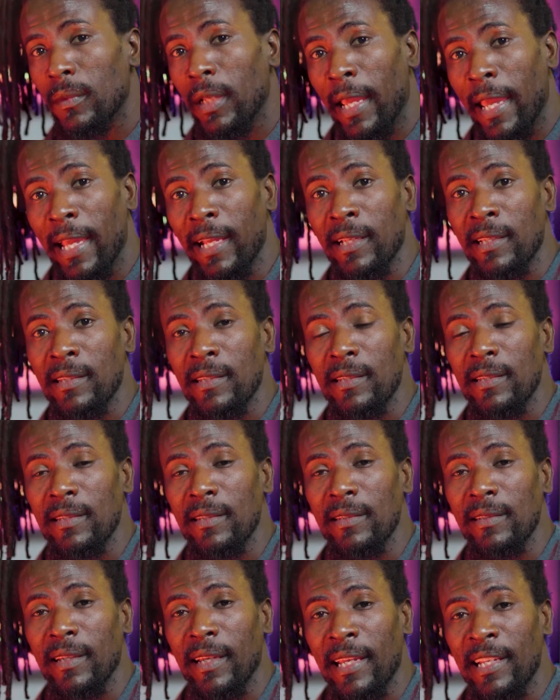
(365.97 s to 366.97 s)
eggs,
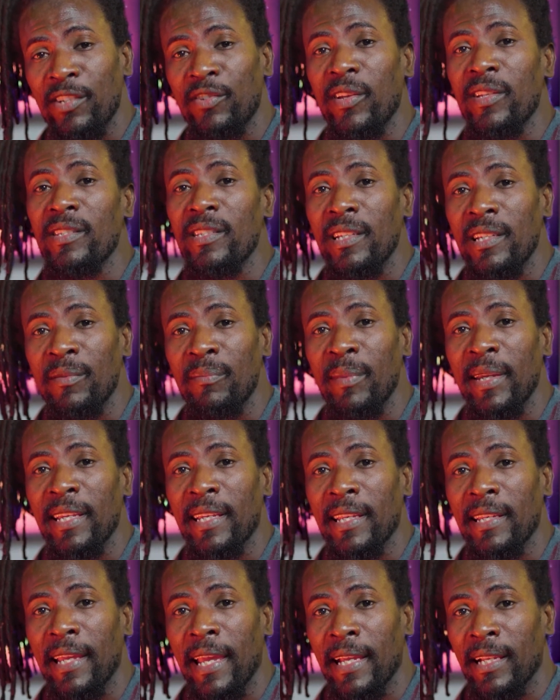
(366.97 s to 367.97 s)
interested in
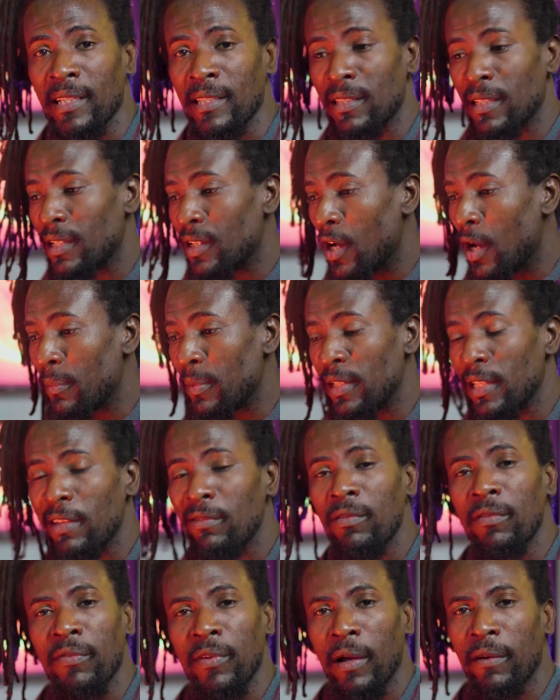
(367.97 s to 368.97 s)
making eggs, you know what I mean,
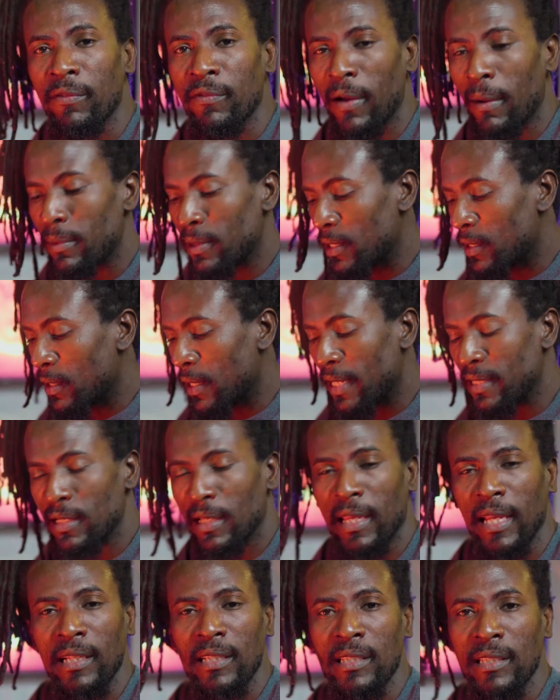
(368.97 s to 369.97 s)
even for your family, because as I can